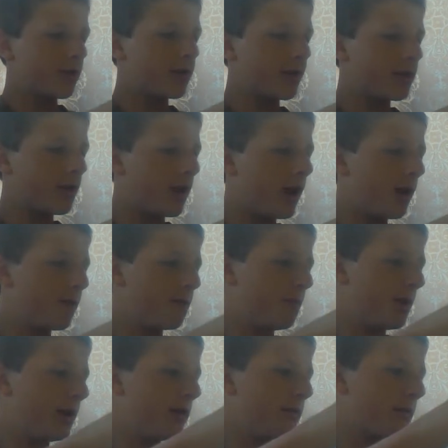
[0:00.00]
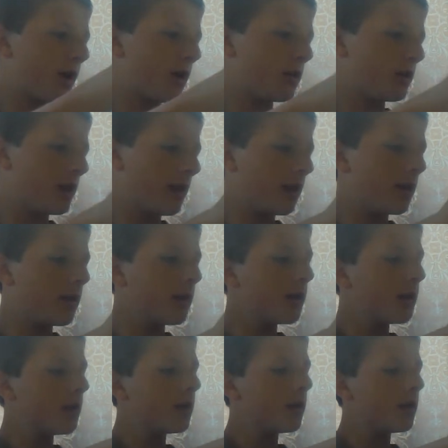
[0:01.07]
to set it off, but apparently
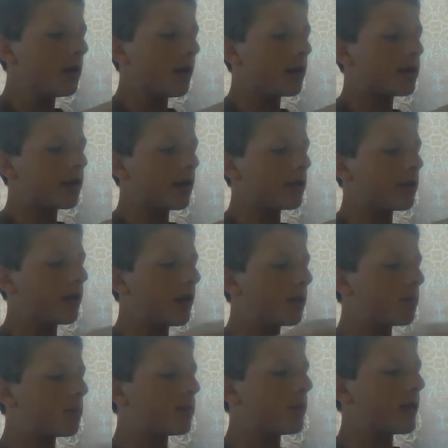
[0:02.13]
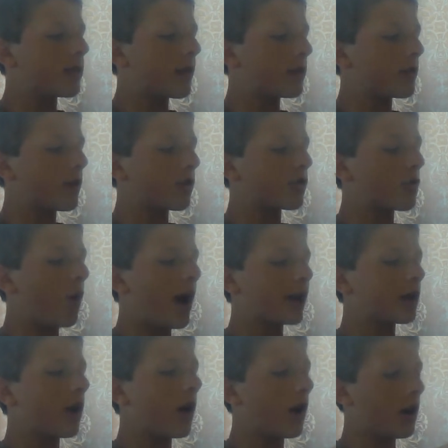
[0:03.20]
it's in their
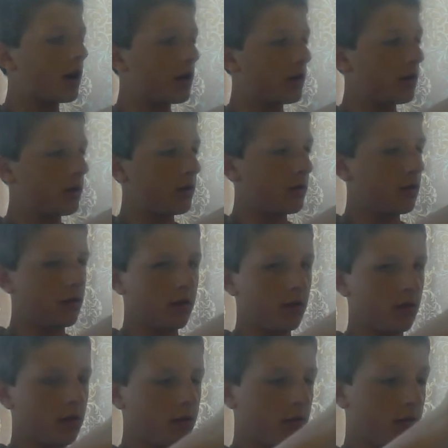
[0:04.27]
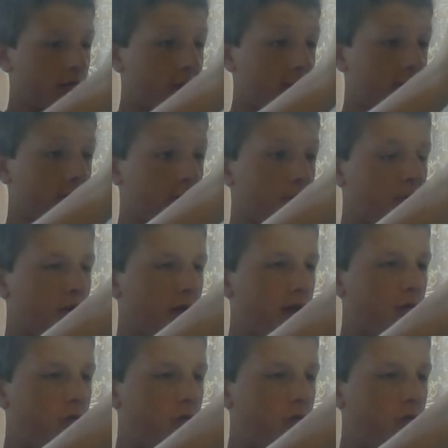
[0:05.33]
squad car. See, this is pretty